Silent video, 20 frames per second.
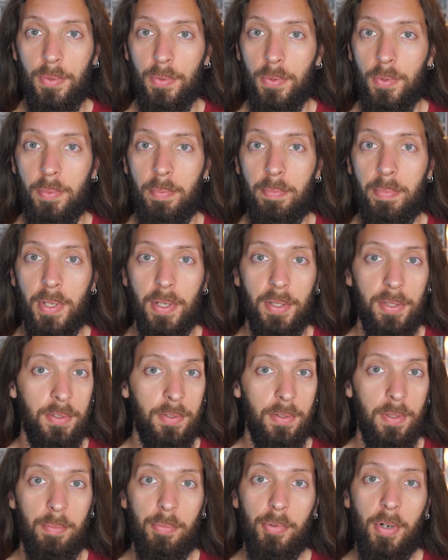to
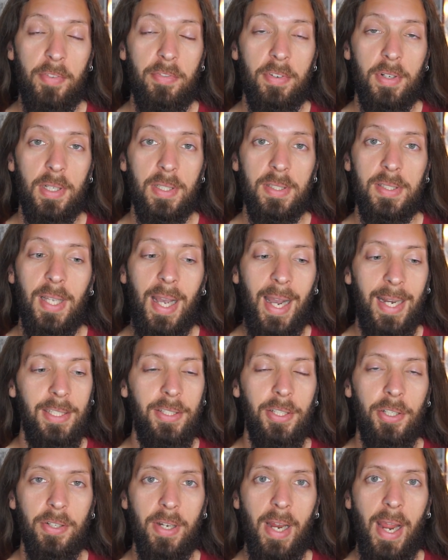personal preference. I
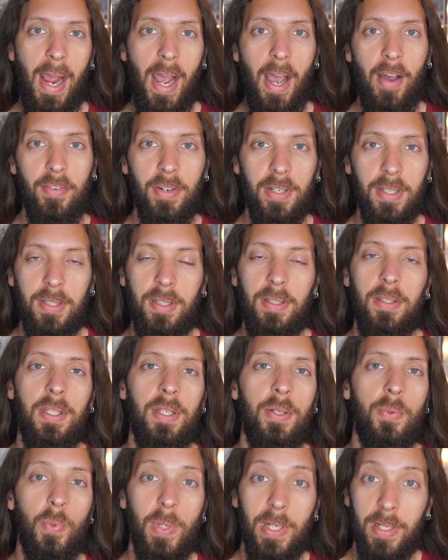don't have a
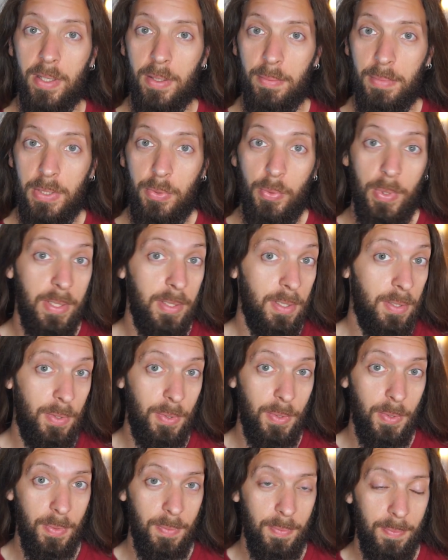clear winner between the
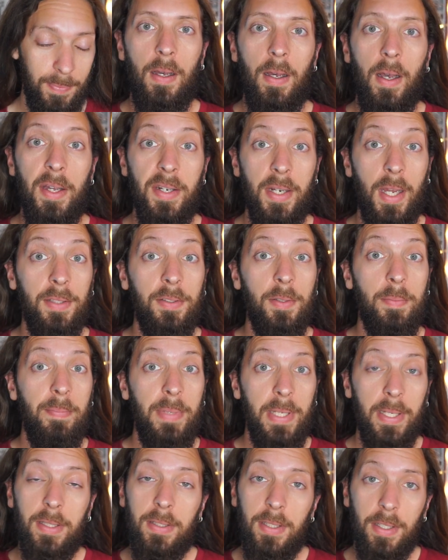two. Another
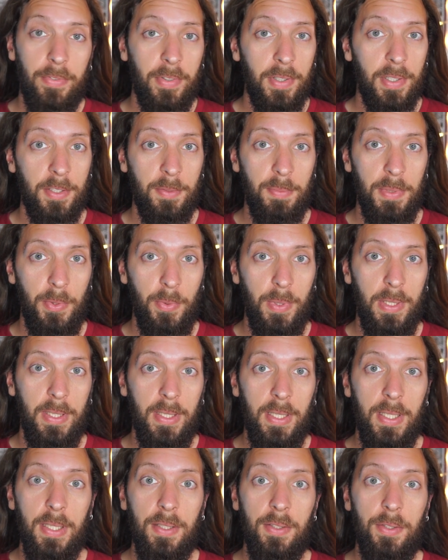big difference between
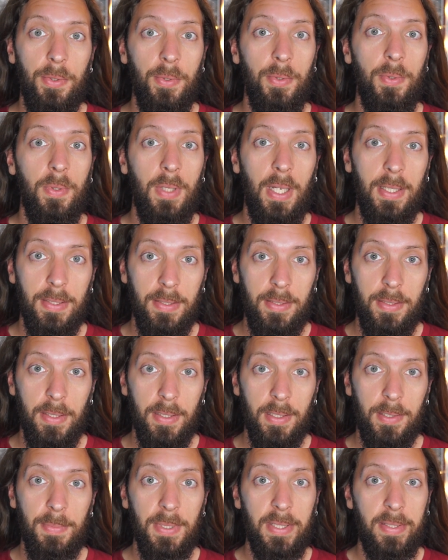these two
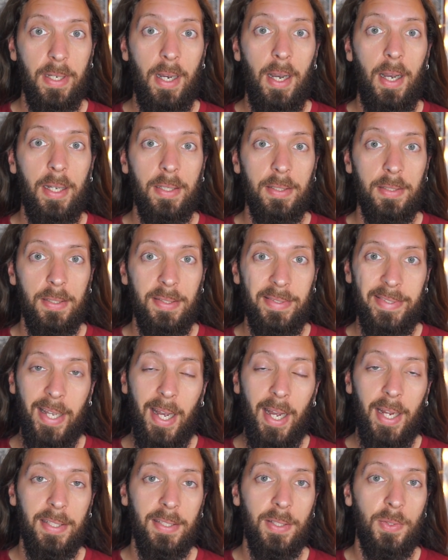lenses, besides
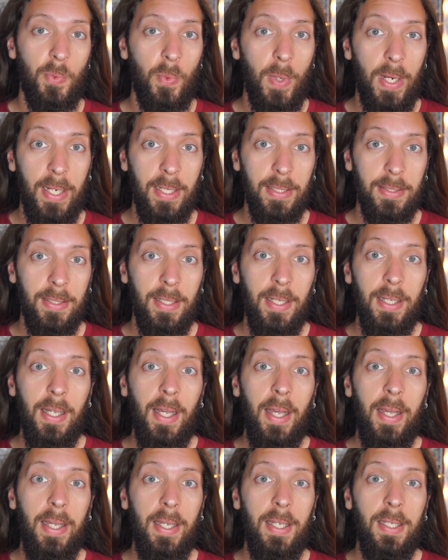size and weight,
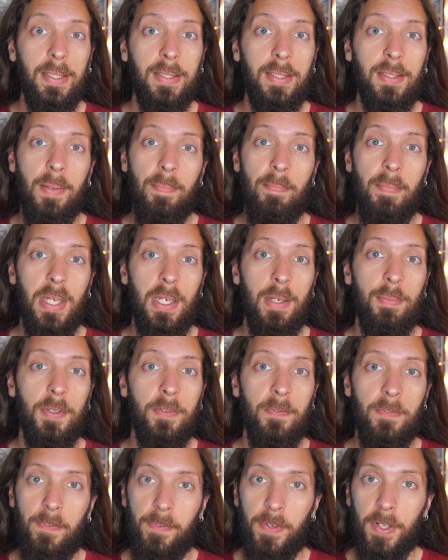is the
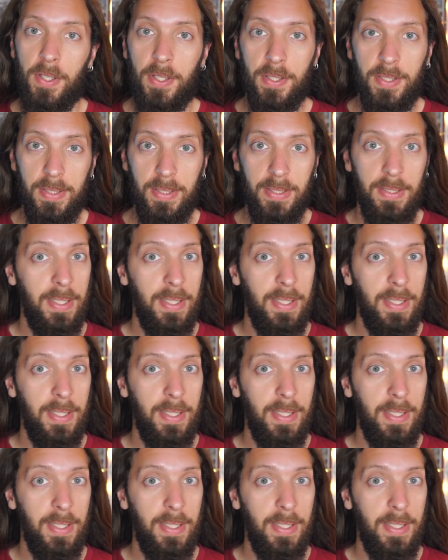minimum focusing